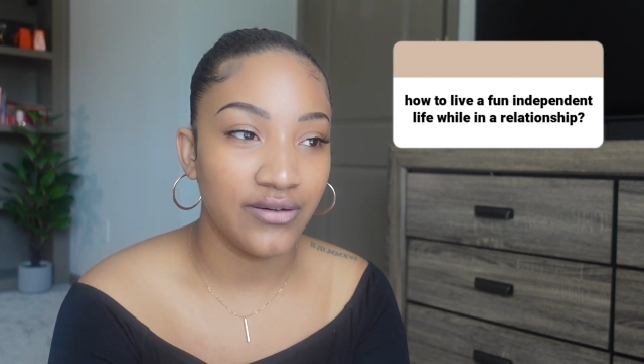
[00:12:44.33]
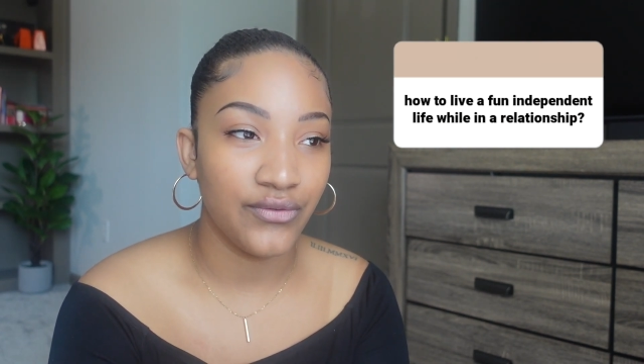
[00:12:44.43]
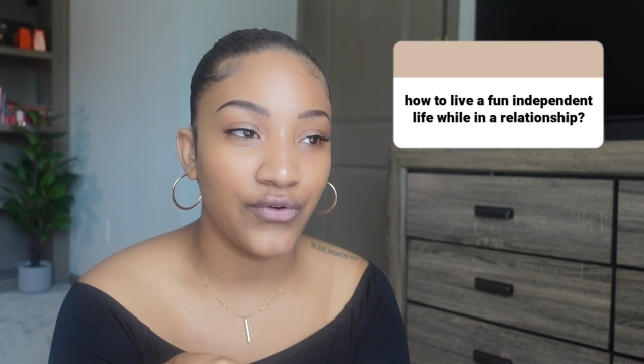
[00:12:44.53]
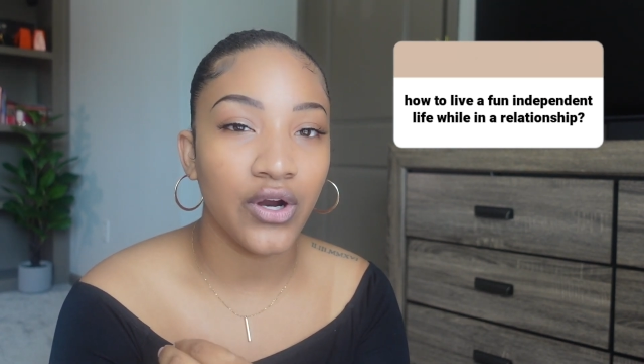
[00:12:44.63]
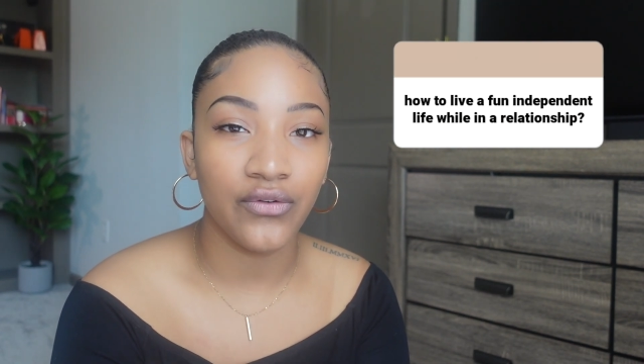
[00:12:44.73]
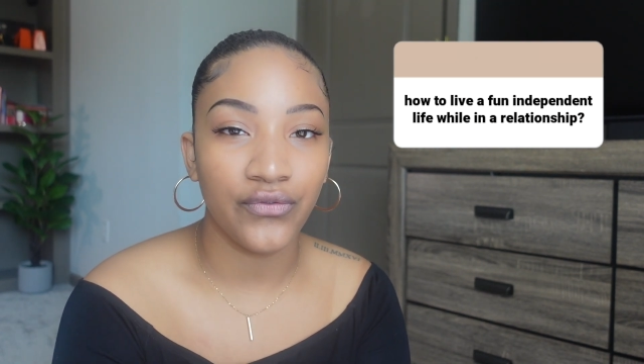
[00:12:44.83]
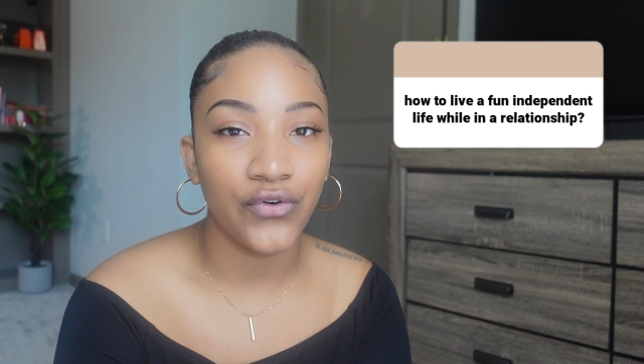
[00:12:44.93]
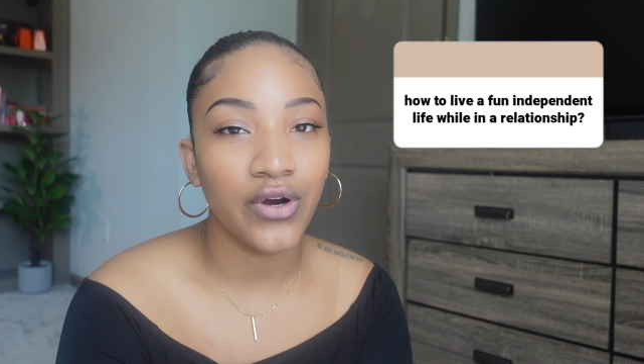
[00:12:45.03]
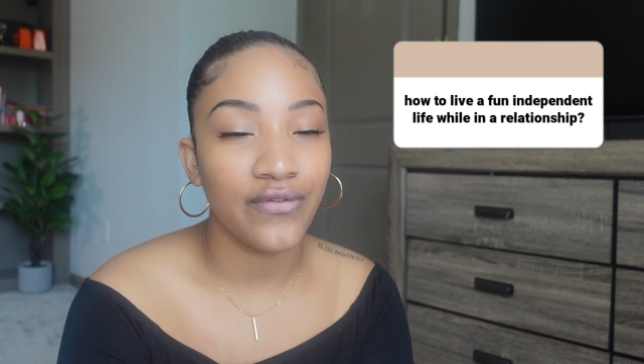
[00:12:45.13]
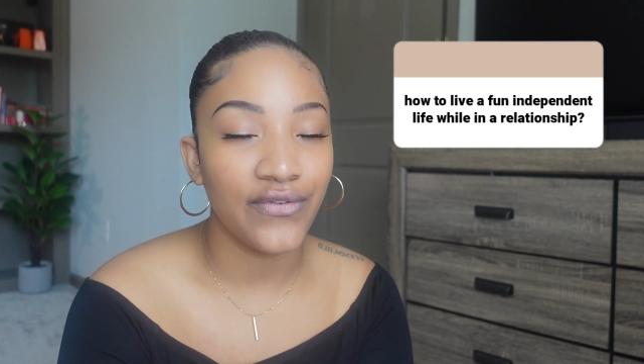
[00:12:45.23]

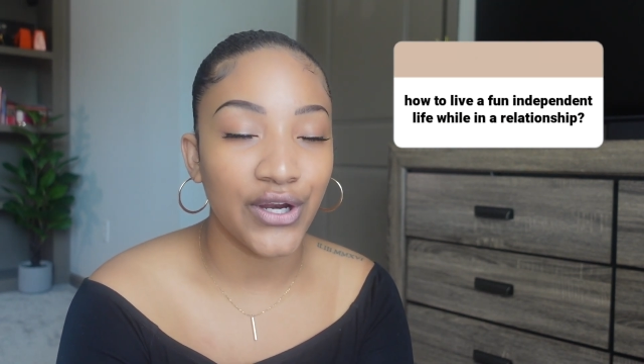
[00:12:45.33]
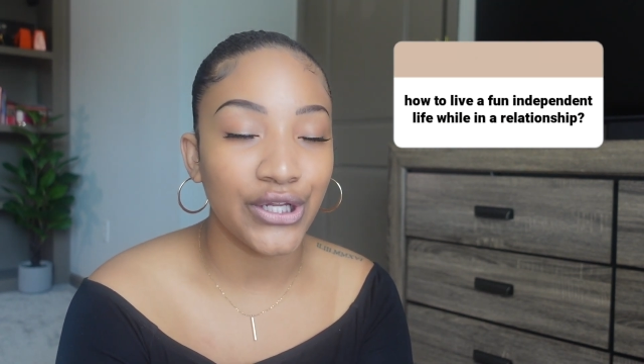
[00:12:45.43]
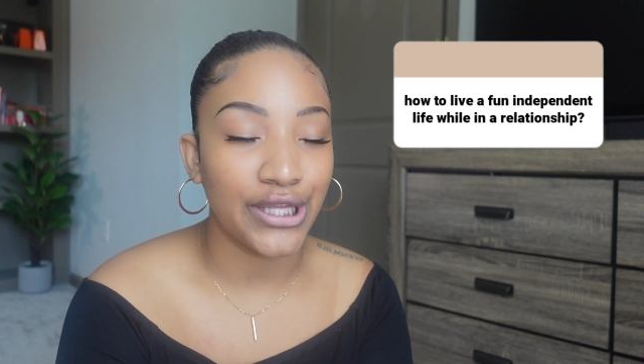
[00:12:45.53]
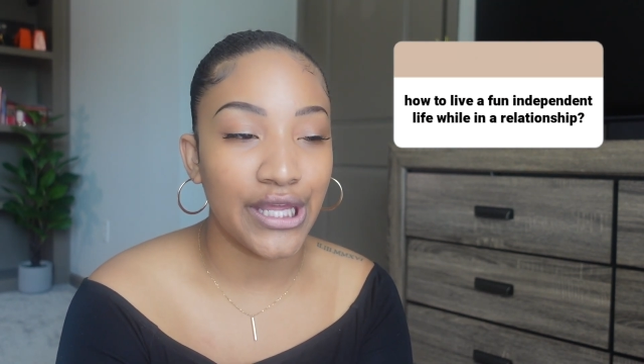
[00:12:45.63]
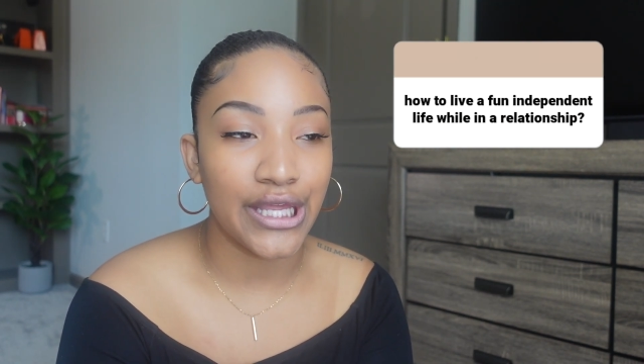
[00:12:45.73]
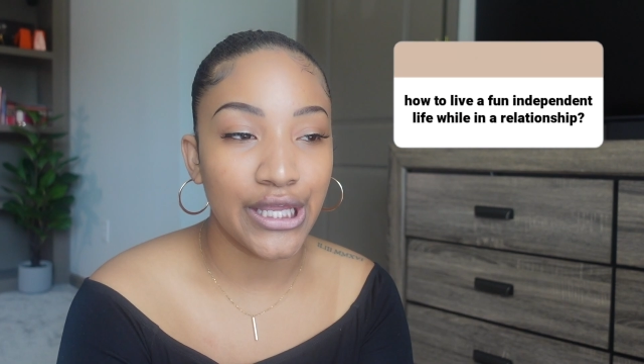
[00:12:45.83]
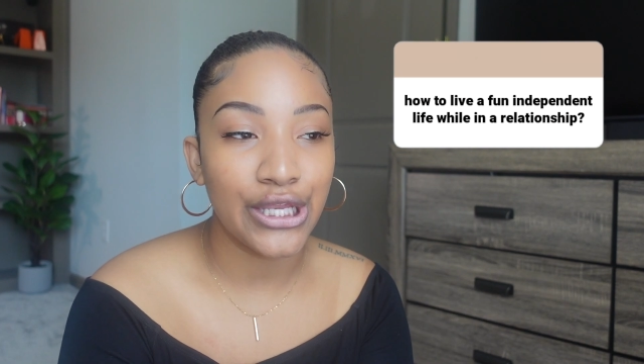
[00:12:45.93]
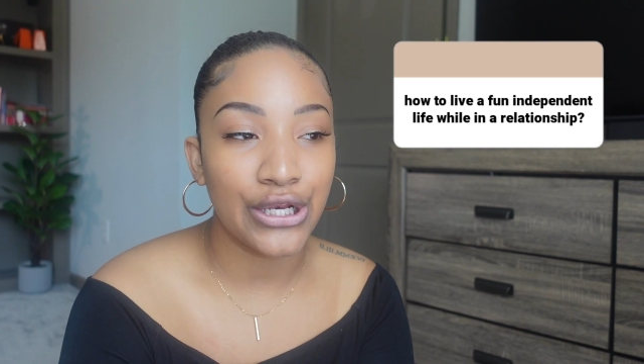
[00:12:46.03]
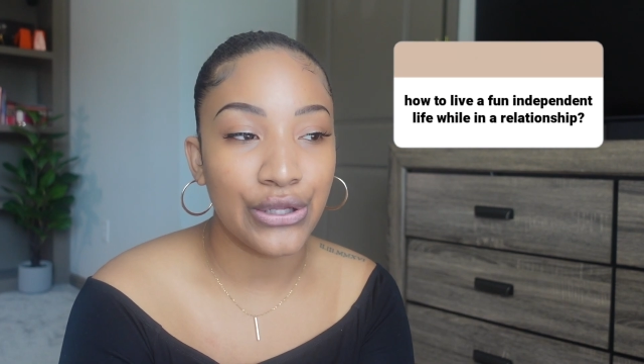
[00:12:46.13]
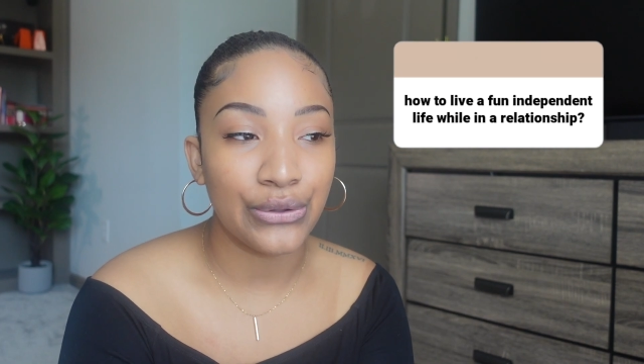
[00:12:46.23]
for a fairly,
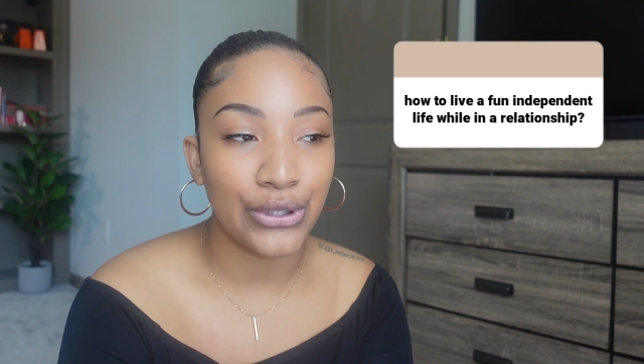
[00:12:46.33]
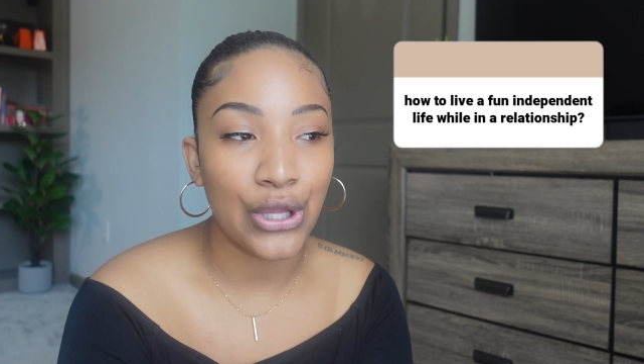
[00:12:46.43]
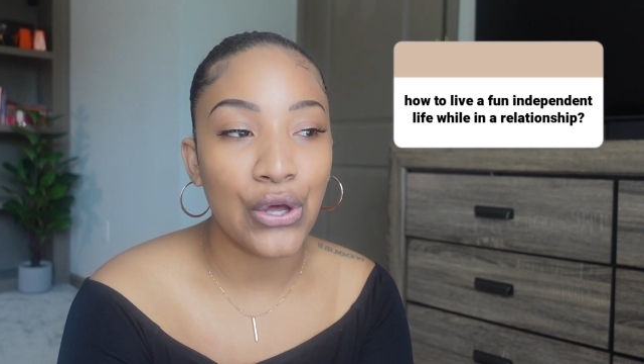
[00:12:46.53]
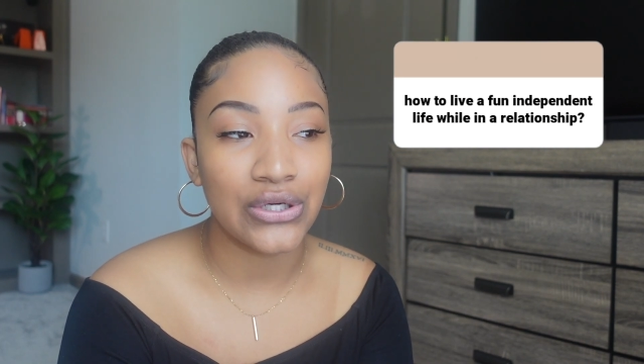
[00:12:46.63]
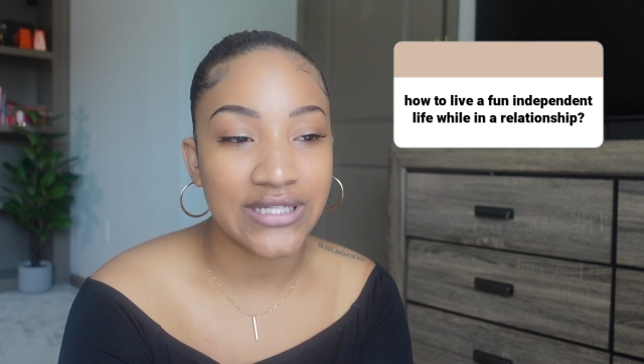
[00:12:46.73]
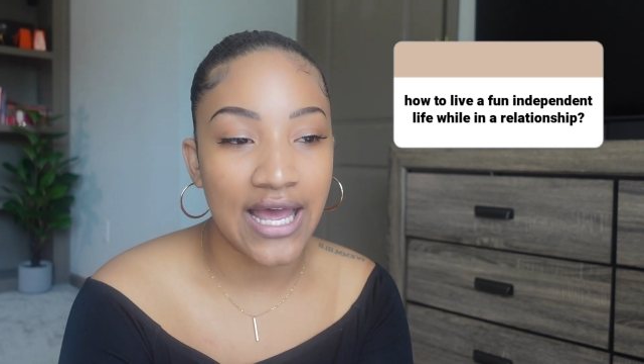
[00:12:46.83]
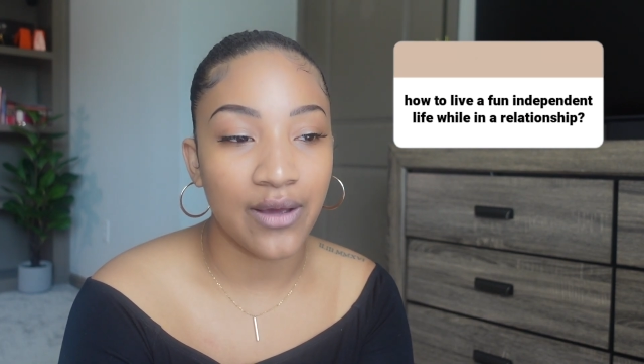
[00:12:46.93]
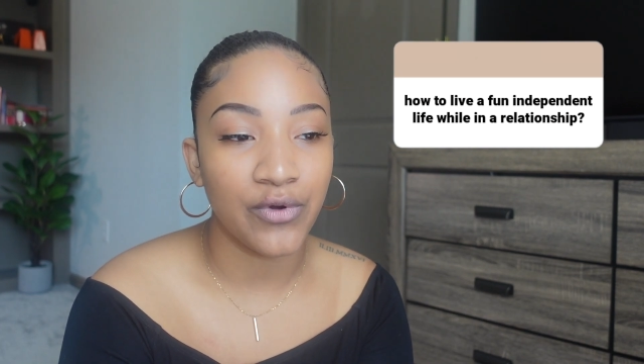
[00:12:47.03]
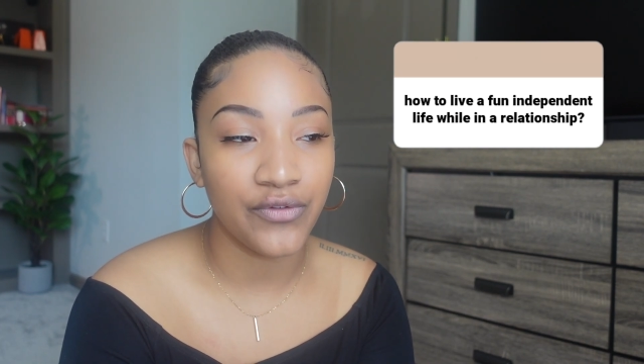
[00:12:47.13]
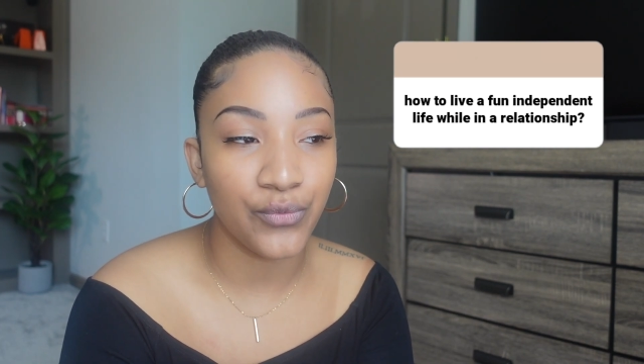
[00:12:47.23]
you know, long
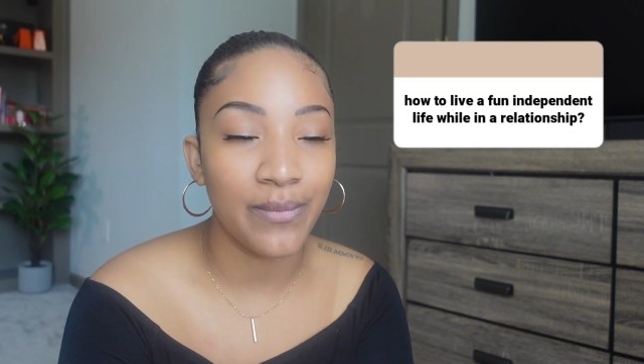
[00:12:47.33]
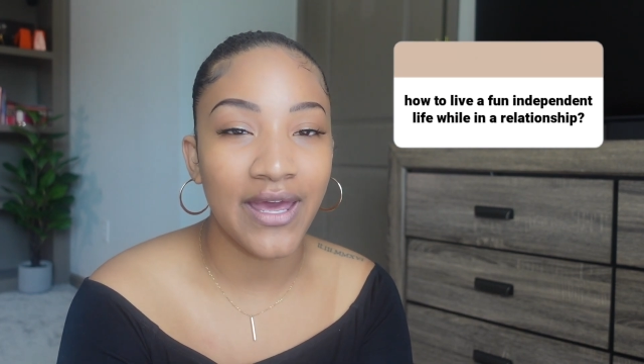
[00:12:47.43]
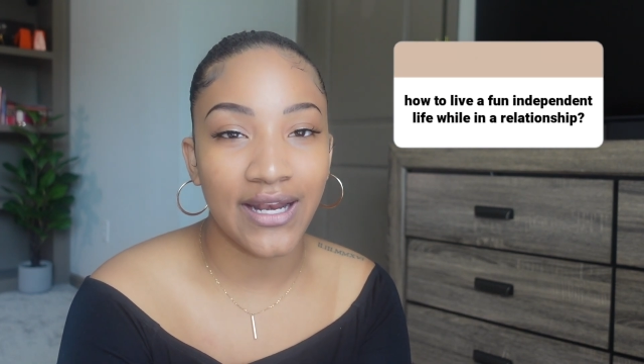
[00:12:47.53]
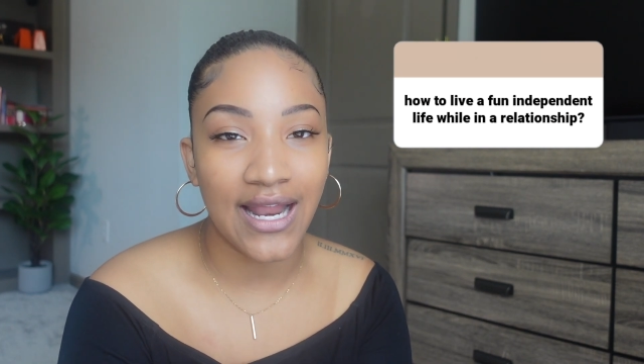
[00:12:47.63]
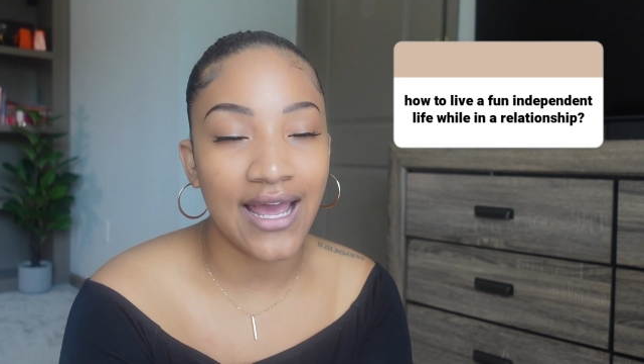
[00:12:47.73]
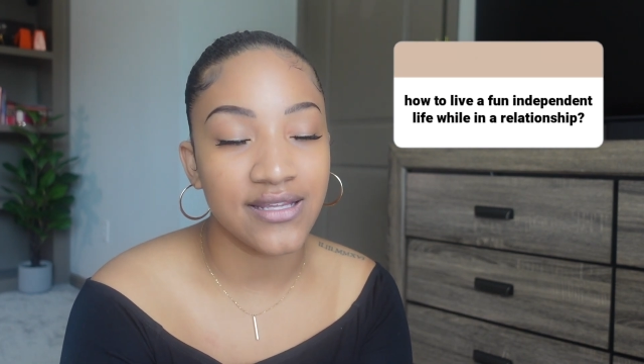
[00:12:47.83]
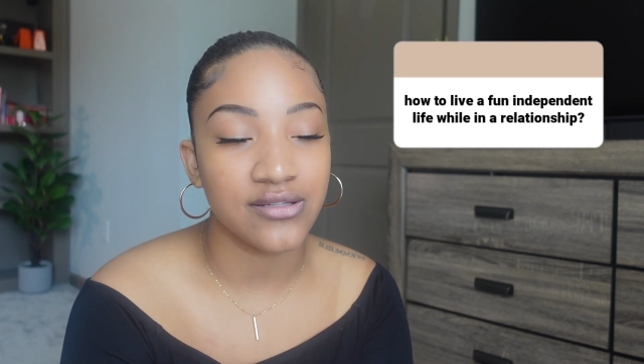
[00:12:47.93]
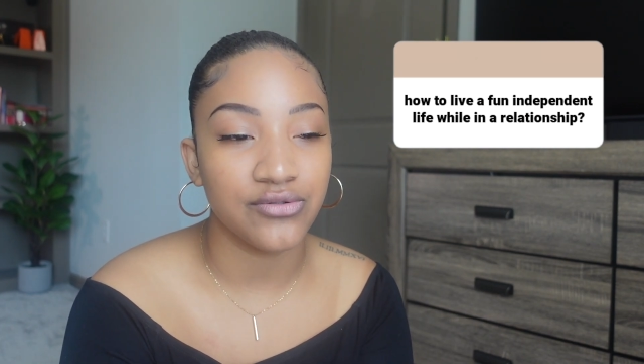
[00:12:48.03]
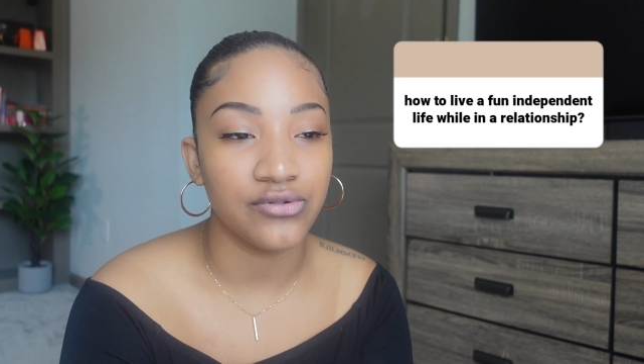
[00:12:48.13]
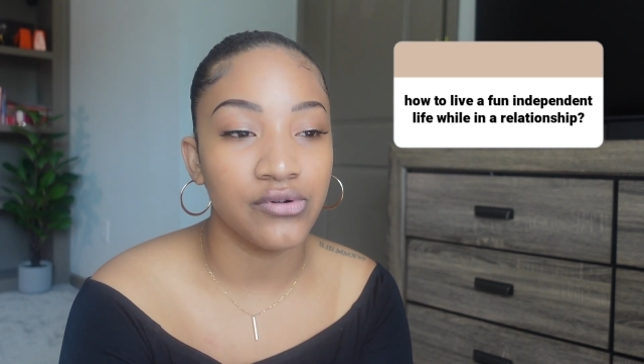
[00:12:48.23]
time. We met in high
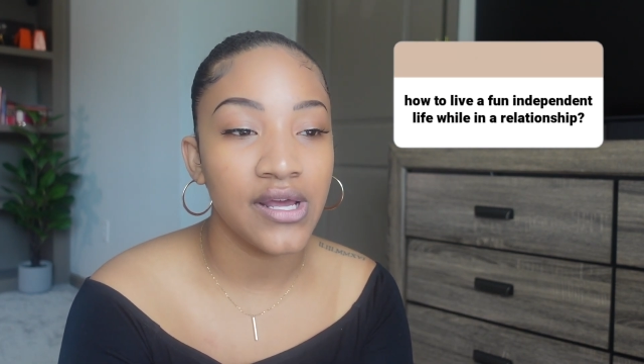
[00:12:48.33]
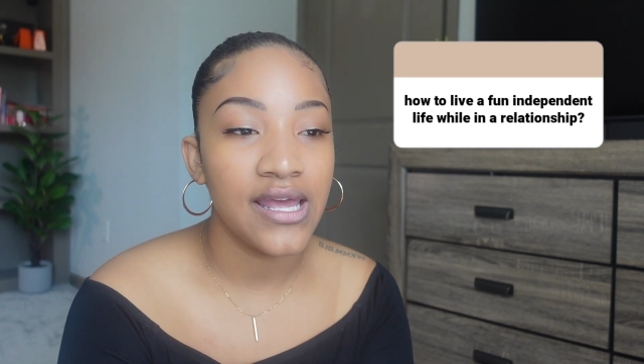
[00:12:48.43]
school,